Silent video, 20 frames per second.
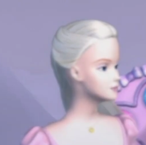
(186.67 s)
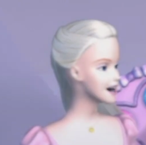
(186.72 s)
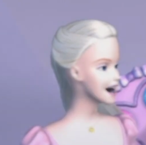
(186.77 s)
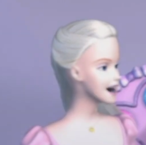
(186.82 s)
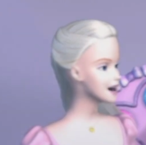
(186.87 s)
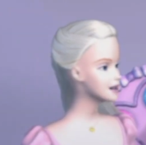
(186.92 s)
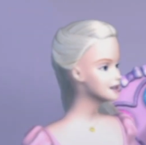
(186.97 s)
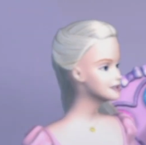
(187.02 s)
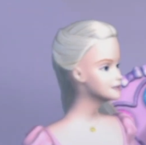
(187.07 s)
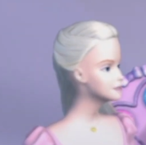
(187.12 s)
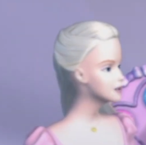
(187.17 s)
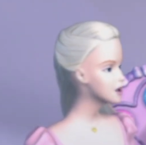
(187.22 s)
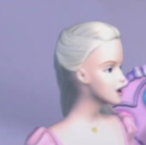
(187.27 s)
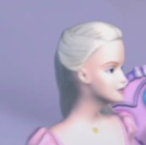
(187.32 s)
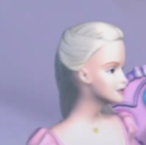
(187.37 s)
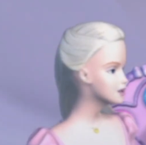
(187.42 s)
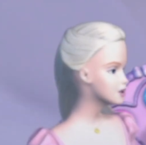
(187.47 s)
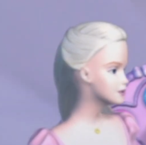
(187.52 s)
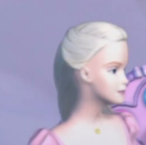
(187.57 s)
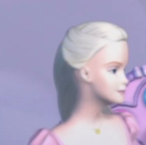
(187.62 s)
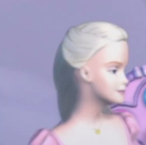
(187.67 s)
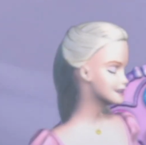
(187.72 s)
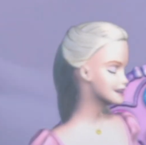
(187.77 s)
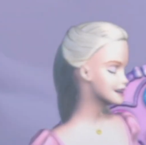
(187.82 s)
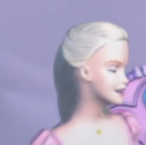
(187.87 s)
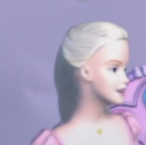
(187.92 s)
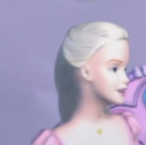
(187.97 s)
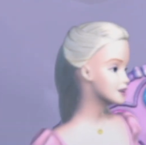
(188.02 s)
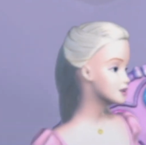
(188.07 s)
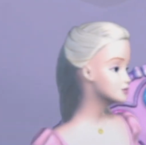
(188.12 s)
battled the Mouse
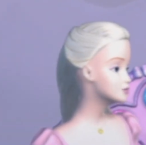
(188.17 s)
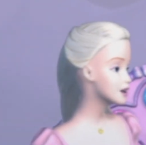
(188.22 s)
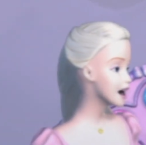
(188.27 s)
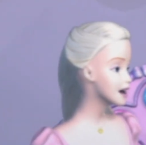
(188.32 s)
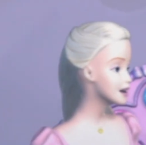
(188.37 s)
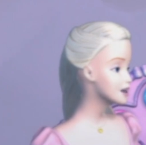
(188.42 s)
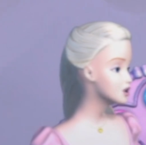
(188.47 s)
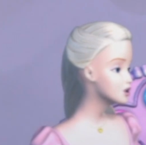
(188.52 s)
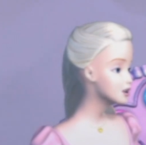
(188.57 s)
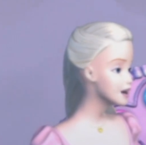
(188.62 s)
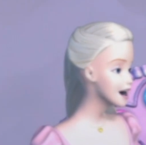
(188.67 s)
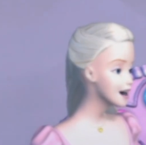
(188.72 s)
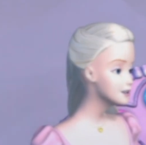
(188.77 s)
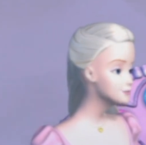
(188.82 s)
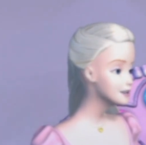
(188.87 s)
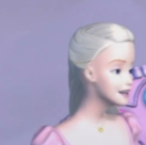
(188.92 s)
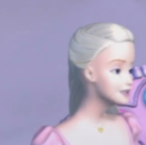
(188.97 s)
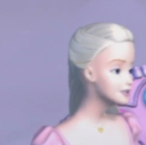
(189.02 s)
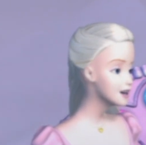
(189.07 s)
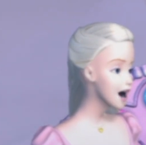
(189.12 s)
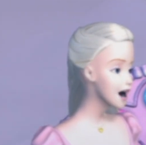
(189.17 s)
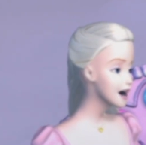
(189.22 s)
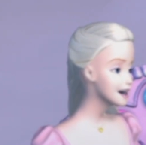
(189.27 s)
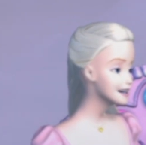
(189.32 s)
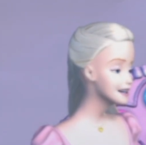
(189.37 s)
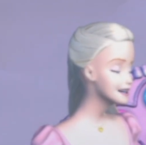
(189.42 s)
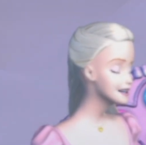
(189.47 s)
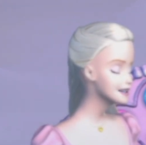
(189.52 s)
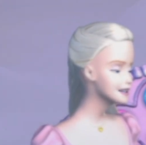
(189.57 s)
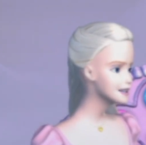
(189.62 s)
Army, rescued Captain
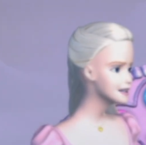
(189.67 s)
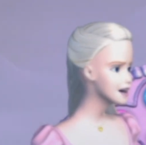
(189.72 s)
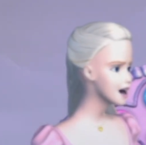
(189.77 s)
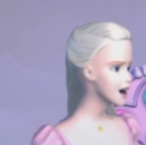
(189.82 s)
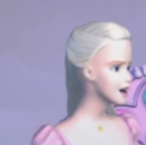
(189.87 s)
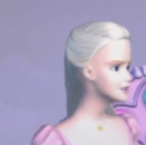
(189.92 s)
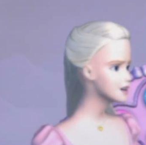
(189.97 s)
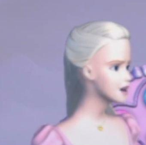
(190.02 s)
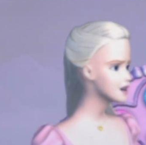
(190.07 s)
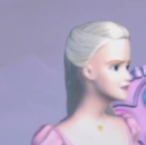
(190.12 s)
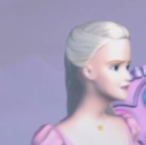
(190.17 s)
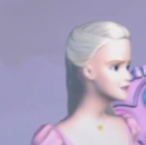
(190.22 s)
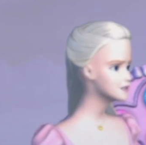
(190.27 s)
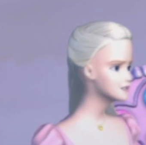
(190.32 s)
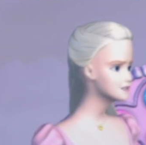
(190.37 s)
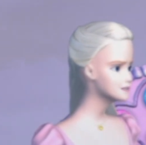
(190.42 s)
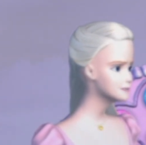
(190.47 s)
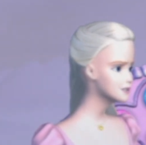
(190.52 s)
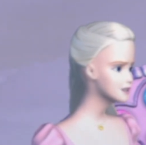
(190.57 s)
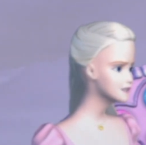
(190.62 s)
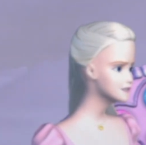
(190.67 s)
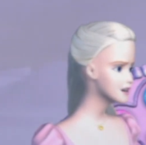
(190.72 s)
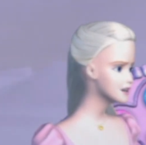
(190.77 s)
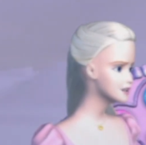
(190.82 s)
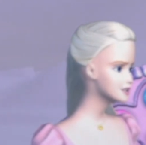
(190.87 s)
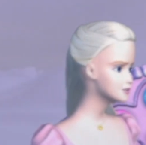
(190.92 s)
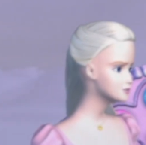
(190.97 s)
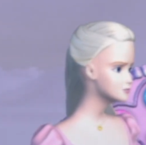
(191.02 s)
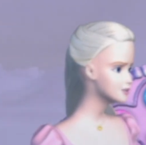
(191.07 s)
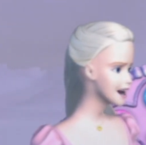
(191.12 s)
Candy, and saved us from a
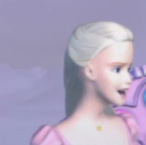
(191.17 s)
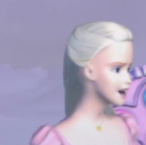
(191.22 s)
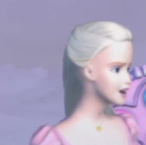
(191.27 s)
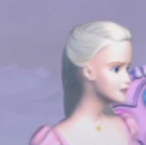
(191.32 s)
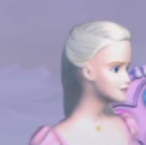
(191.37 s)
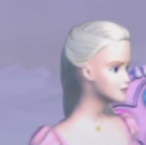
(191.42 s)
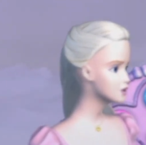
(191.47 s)
vicious pile